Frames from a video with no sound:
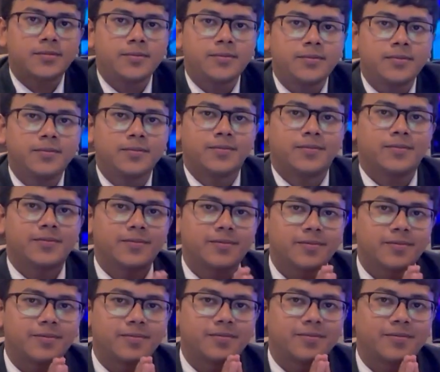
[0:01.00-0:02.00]

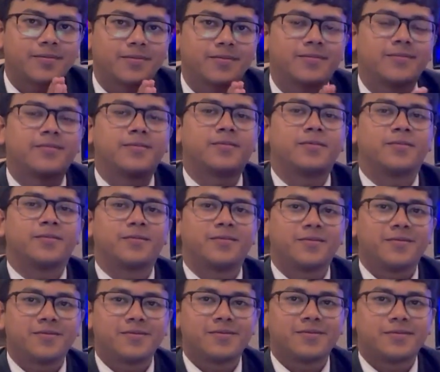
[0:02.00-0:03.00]

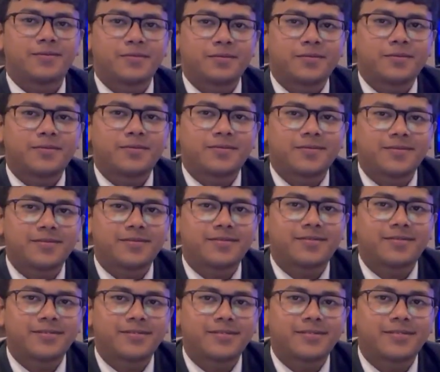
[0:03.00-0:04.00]

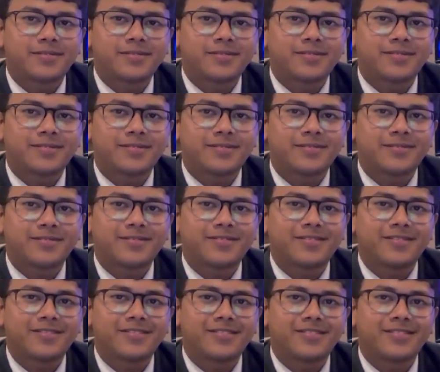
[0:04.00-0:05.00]

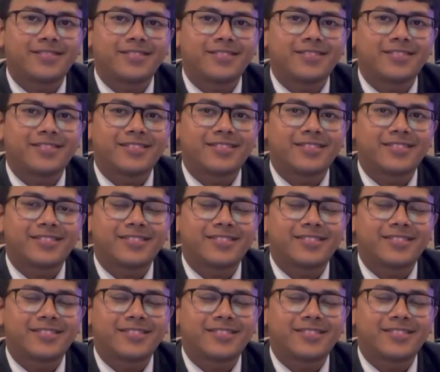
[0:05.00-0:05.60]
(not speaking)